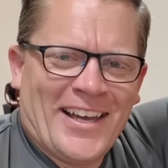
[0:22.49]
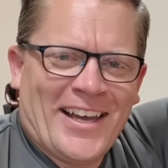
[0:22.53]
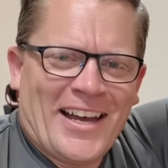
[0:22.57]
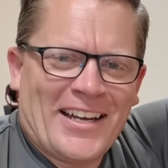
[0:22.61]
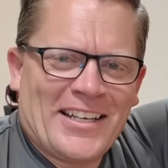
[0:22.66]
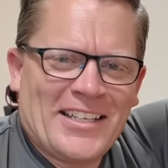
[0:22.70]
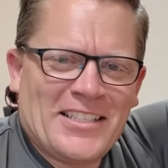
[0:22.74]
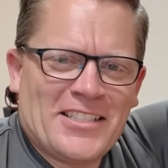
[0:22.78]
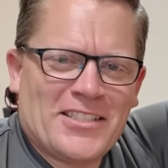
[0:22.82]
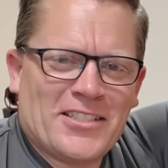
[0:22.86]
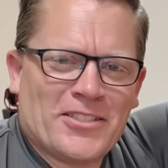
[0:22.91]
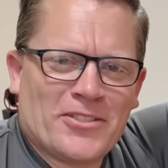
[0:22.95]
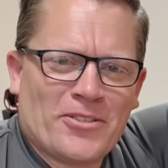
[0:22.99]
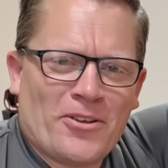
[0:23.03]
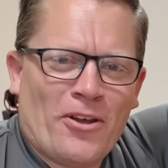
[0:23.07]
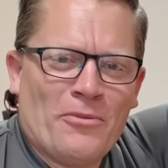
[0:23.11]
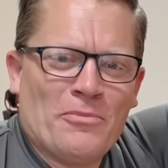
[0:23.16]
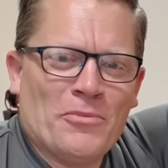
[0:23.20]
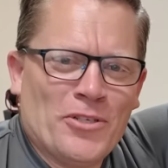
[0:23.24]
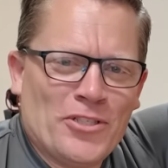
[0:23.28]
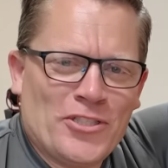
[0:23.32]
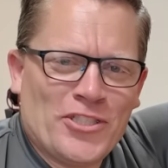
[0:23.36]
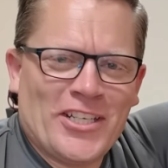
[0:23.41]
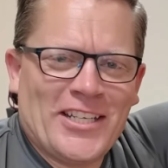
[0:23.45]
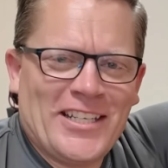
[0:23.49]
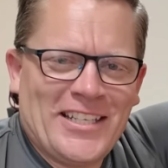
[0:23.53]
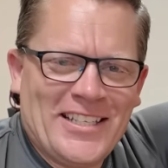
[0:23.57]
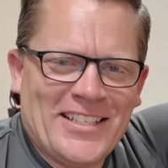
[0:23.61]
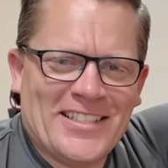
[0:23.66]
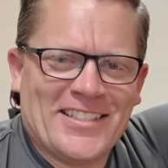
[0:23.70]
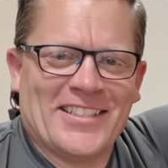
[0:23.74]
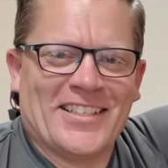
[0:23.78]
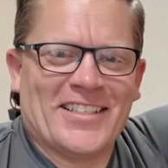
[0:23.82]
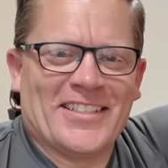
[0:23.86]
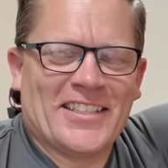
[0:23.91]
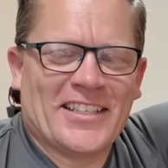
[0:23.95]
And it's so much
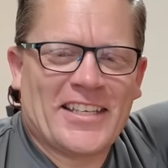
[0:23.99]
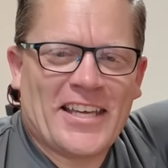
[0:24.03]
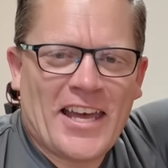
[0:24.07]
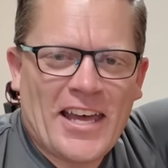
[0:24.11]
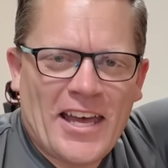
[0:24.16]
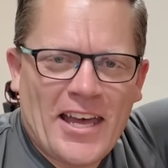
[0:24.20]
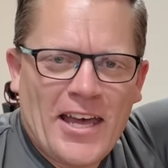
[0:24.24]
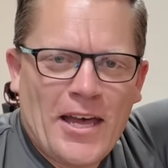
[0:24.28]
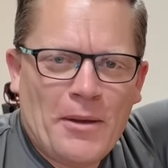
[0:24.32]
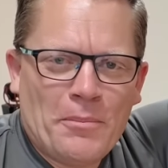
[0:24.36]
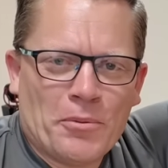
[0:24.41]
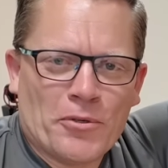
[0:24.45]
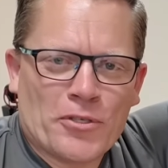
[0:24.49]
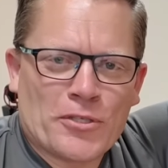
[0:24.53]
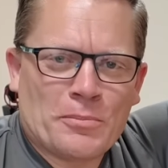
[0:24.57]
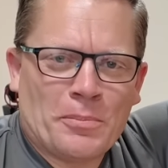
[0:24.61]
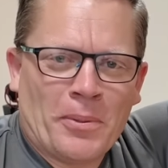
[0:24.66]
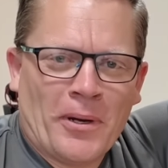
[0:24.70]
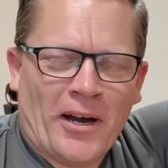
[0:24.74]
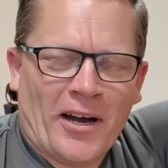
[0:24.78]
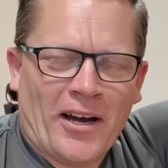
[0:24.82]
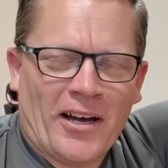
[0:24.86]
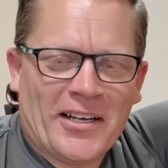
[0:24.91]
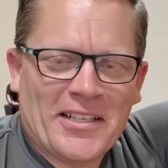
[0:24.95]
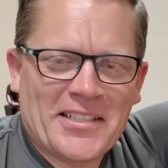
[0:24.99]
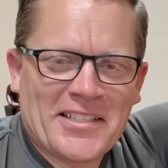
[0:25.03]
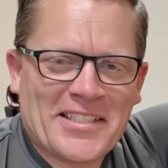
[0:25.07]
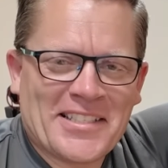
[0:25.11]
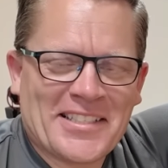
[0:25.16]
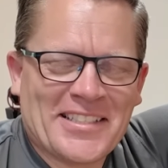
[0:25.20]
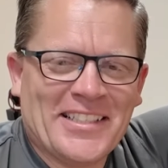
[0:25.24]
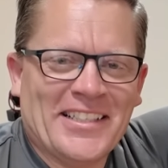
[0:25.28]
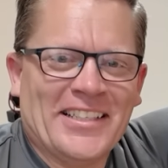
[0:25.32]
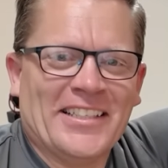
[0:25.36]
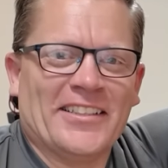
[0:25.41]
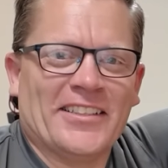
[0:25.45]
easier to get Airbus
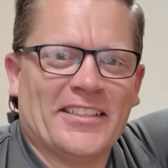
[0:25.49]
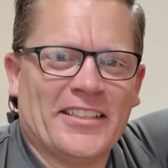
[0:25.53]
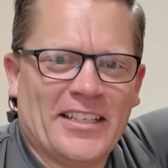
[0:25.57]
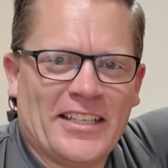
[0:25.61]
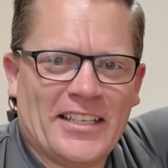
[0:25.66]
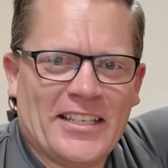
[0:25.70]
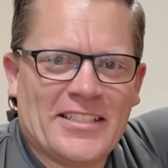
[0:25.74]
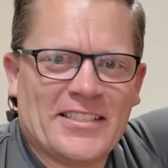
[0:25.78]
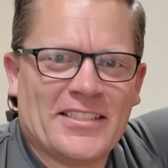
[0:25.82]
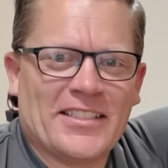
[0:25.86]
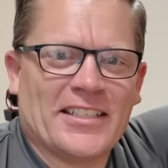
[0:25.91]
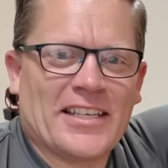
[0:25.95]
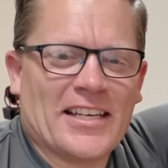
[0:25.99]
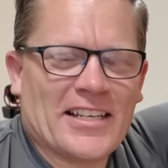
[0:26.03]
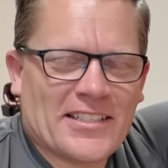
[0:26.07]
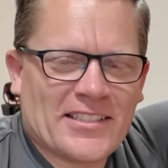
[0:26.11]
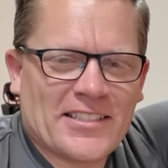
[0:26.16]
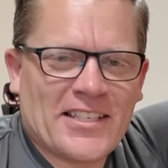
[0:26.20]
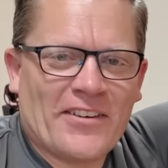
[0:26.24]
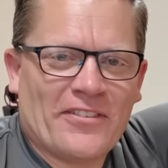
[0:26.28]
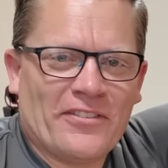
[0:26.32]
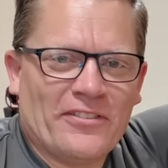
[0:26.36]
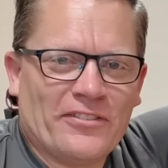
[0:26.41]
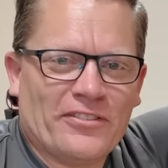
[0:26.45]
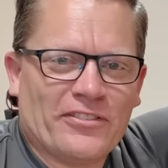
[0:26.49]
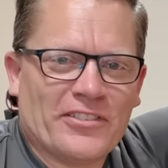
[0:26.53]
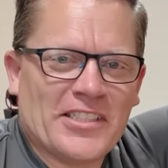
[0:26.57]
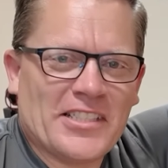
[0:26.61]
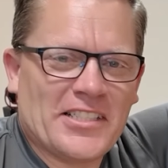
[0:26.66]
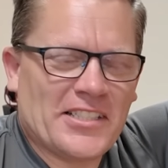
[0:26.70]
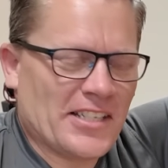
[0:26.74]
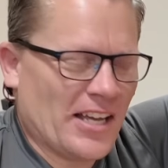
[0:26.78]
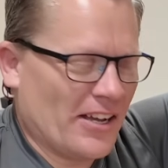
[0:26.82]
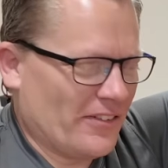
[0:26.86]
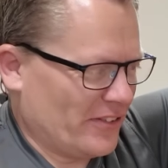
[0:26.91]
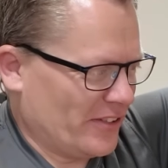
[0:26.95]
parts than it is to get
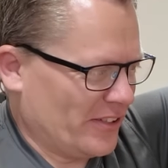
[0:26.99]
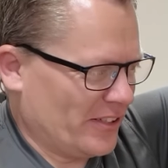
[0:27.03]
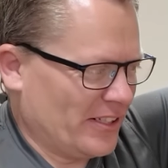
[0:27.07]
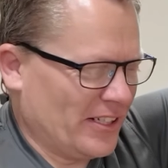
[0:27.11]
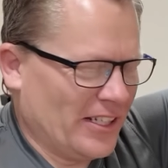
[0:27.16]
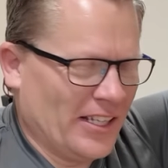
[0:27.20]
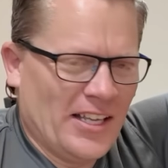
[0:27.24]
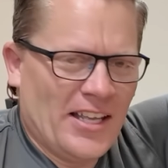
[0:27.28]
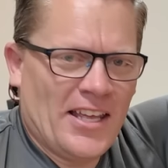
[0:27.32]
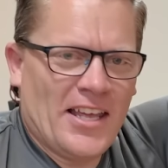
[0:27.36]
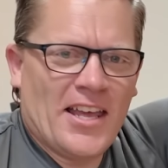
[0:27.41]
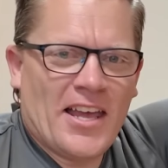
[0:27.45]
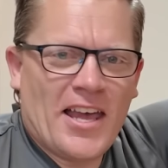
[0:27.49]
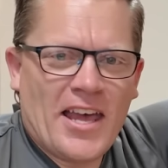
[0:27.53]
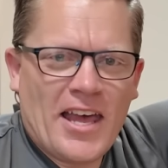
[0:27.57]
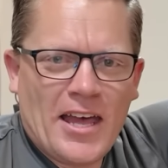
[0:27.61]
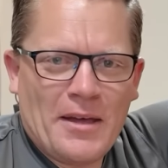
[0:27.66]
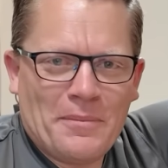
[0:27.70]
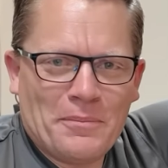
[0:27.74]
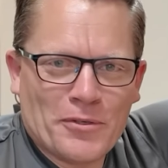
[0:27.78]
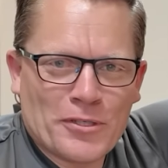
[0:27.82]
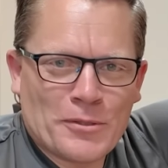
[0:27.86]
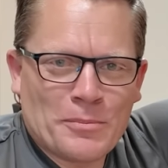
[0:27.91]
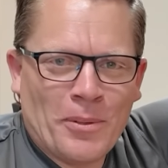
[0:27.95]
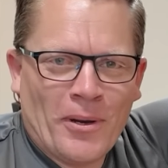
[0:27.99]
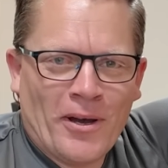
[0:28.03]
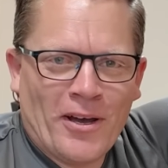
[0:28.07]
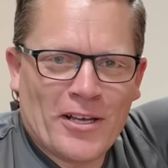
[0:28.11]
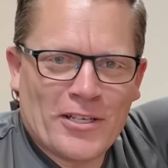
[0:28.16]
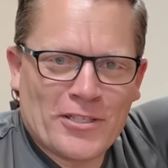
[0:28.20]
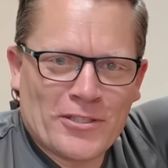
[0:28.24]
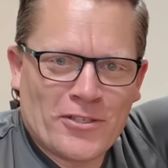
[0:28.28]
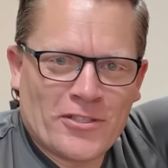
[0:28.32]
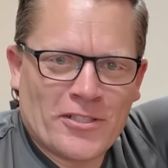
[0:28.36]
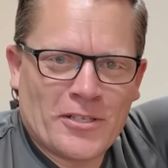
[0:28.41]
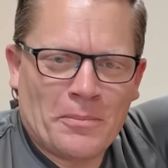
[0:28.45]
737. Airbus
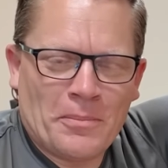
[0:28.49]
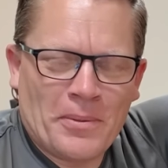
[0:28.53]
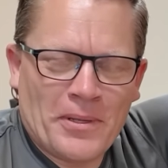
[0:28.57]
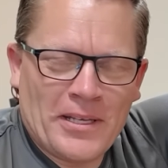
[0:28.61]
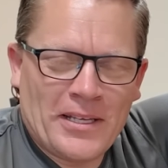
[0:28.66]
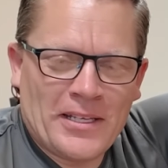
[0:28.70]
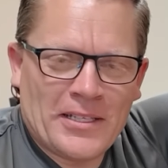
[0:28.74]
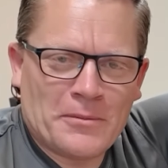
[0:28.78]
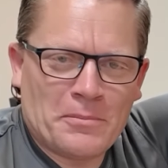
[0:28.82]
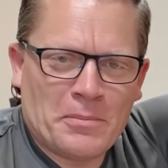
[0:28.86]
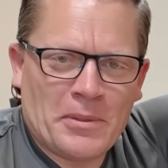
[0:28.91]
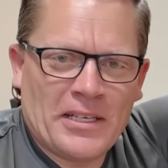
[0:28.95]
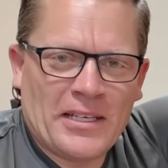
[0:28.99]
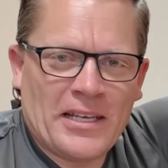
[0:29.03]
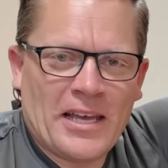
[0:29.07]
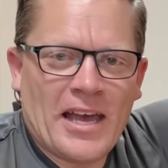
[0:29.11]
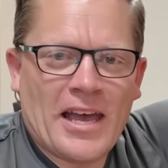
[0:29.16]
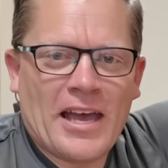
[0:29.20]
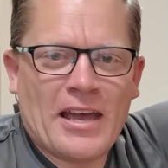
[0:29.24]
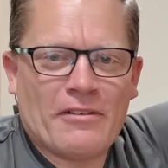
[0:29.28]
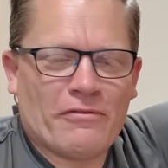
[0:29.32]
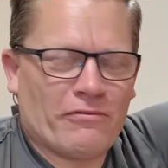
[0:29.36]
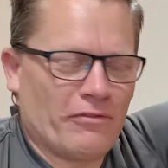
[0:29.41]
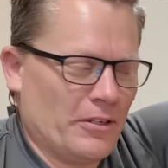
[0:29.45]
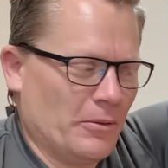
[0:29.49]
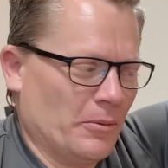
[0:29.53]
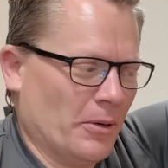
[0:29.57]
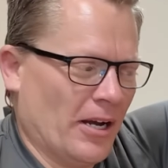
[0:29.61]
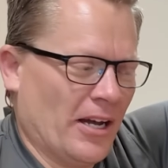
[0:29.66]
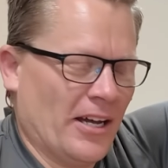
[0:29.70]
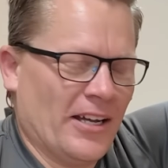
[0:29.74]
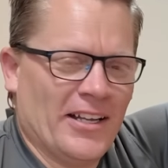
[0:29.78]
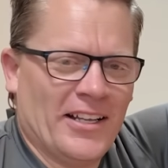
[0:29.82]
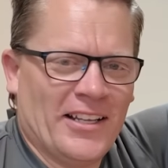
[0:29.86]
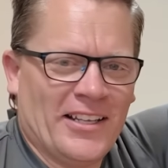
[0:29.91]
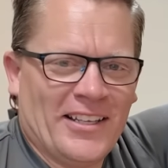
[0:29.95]
parts just appear to be
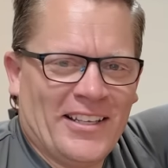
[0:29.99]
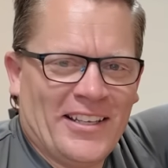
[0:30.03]
everywhere.